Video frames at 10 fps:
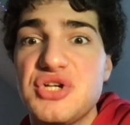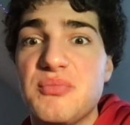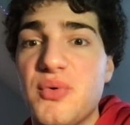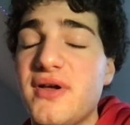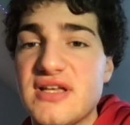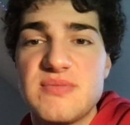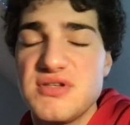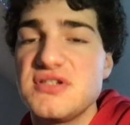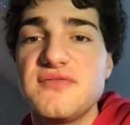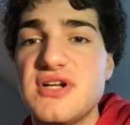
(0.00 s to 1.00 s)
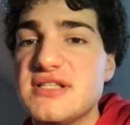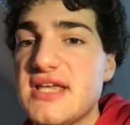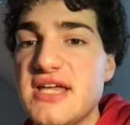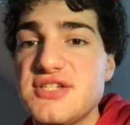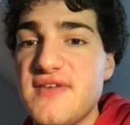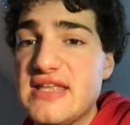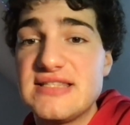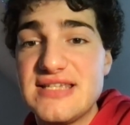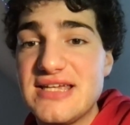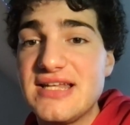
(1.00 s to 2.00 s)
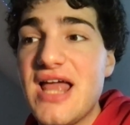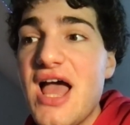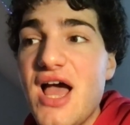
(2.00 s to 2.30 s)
boy, especially for his age of 18.